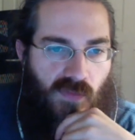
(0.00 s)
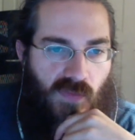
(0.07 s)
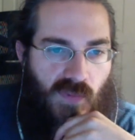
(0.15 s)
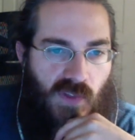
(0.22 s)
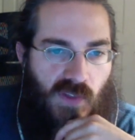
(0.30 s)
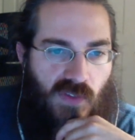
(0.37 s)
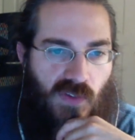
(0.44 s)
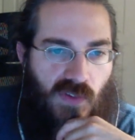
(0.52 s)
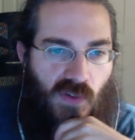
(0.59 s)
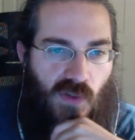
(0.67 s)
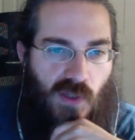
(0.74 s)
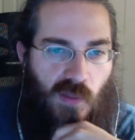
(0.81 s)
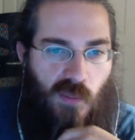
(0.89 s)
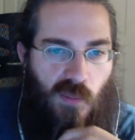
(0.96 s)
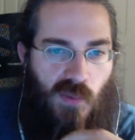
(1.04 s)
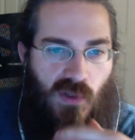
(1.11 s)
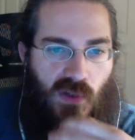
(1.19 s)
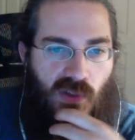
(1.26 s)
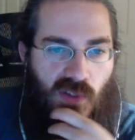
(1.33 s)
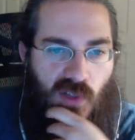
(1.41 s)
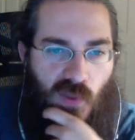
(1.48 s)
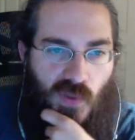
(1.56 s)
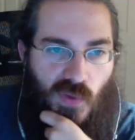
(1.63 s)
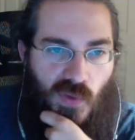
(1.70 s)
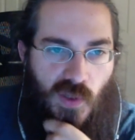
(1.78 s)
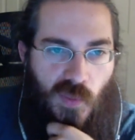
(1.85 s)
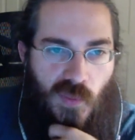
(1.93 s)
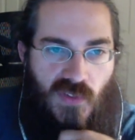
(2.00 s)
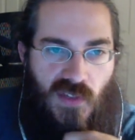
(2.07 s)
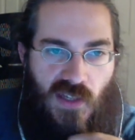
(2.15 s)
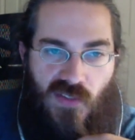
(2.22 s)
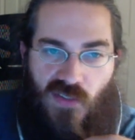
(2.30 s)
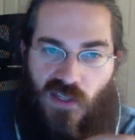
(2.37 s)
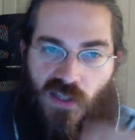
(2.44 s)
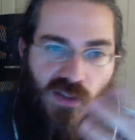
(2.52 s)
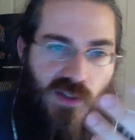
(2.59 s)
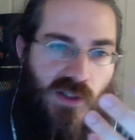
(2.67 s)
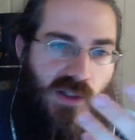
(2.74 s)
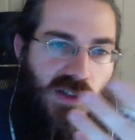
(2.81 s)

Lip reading: Is there a great beard to go with a great mustache? I don't know.